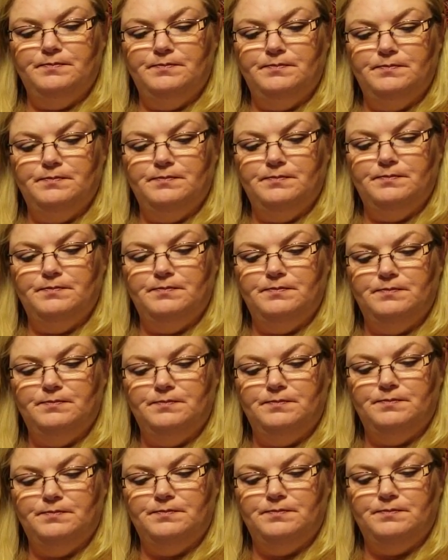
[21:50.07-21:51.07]

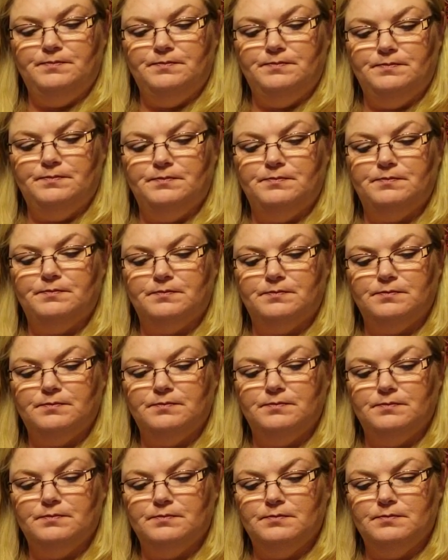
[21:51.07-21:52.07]

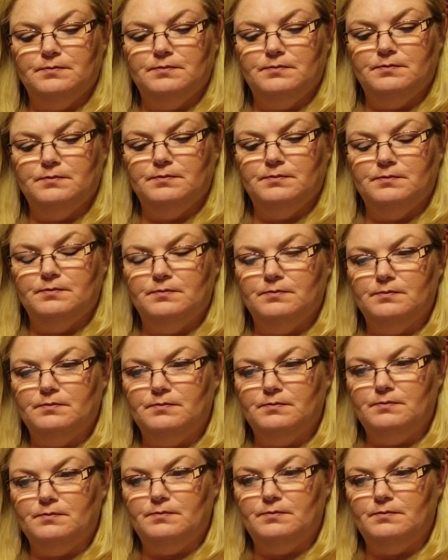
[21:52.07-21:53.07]

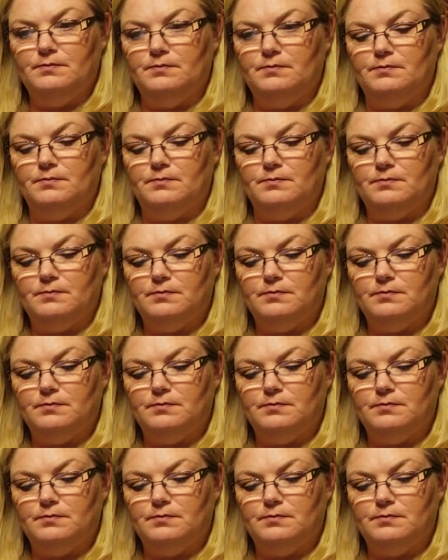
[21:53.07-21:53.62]
(silent)